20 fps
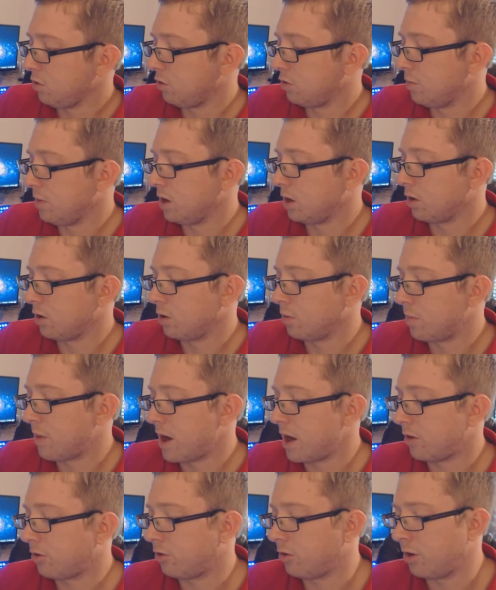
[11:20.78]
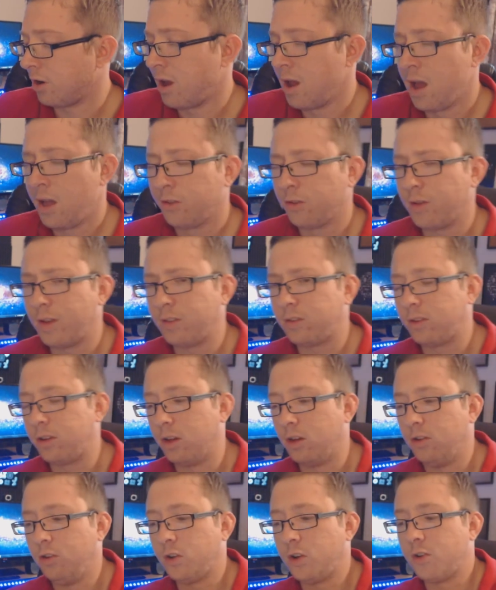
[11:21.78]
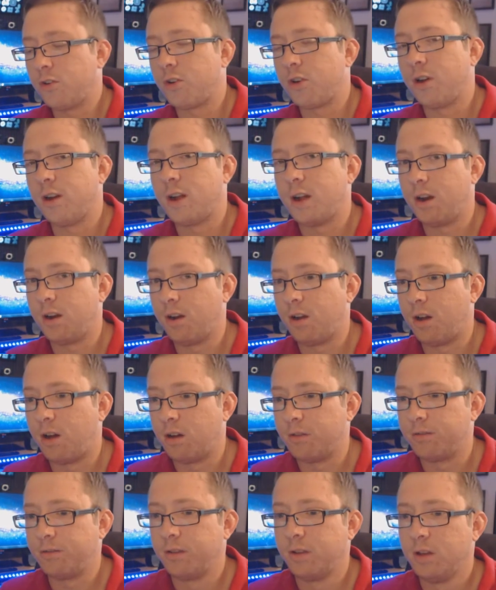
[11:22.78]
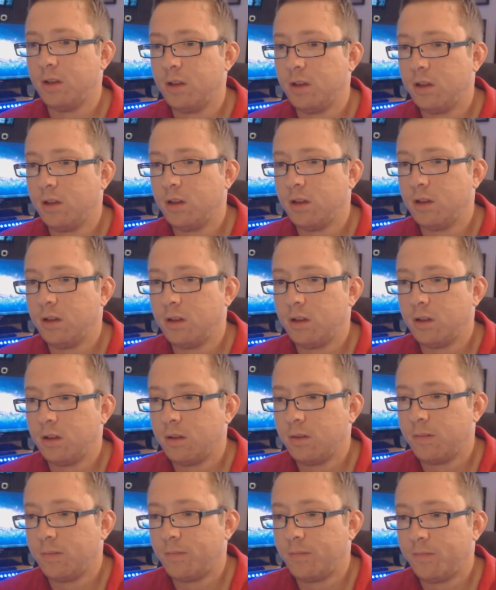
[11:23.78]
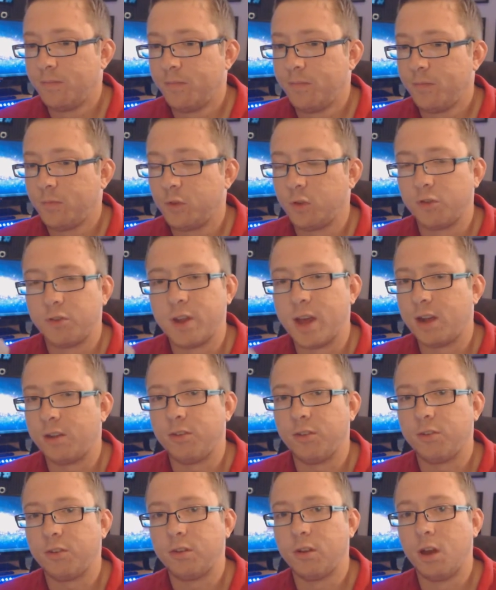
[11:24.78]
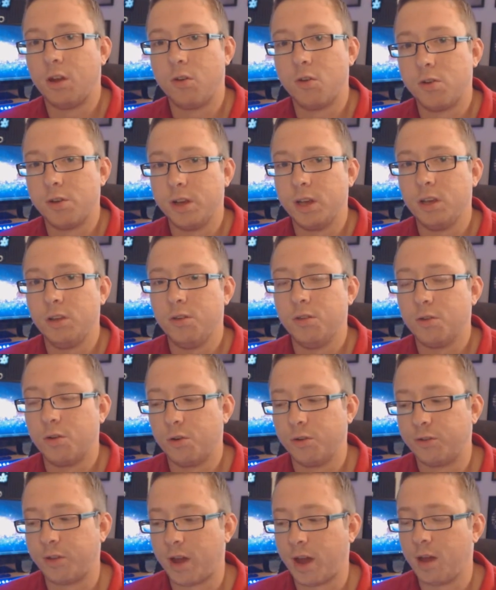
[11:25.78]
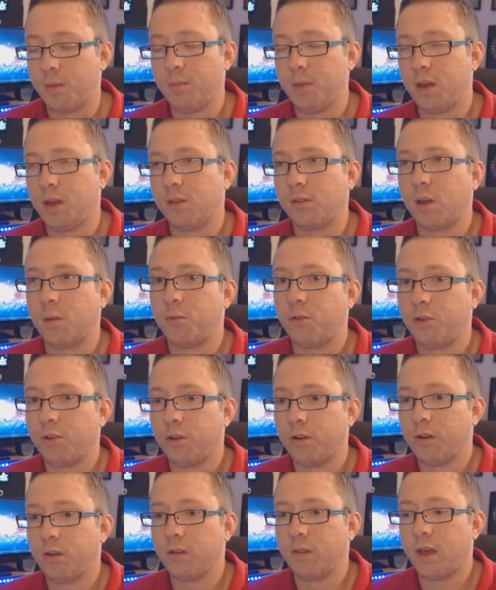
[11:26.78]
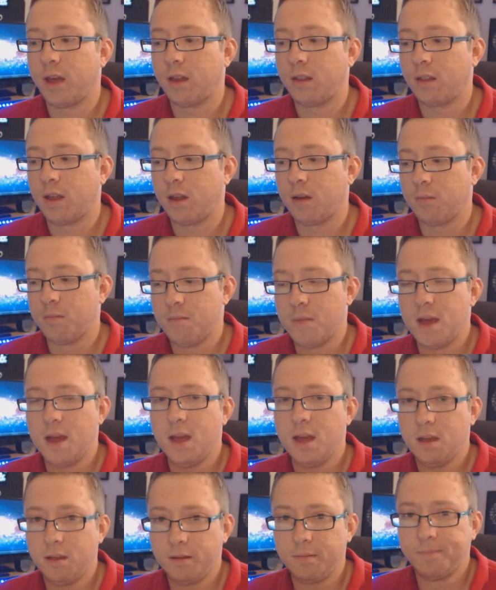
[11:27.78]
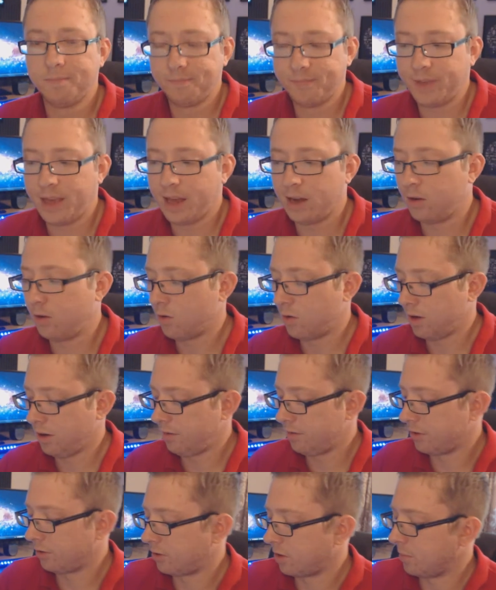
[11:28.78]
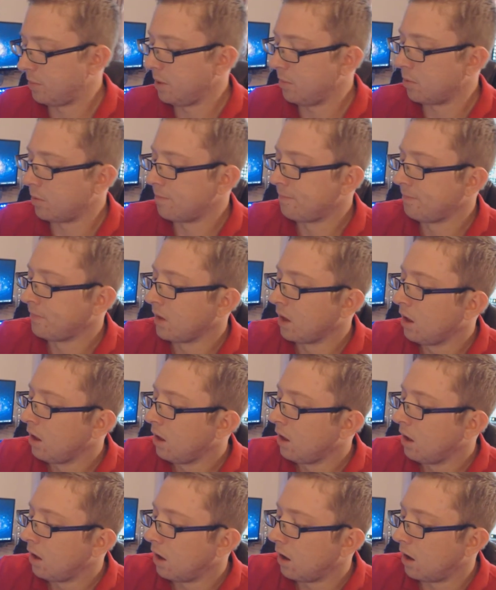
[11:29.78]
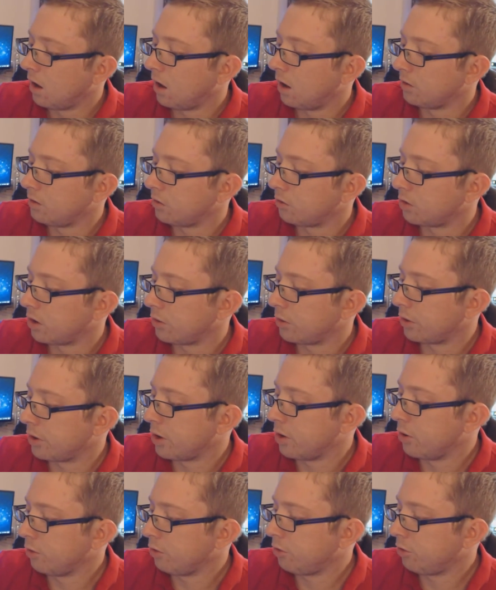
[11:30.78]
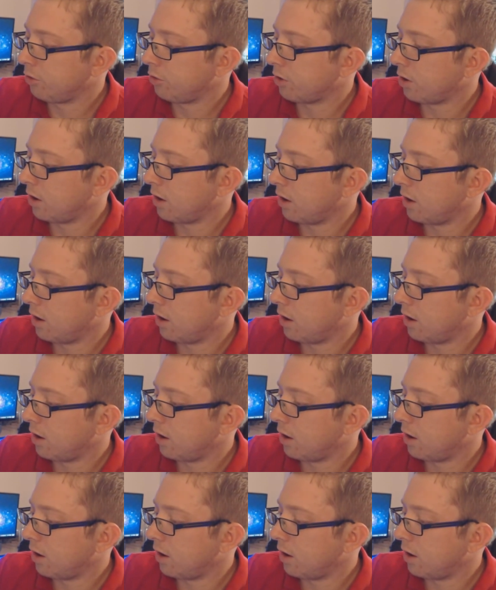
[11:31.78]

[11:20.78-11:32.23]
you to be in good posture. So that's good. You can turn it on and off. So it's not just annoying you the whole time because I'm sure that that may get annoying for some people. Uh, to start the coach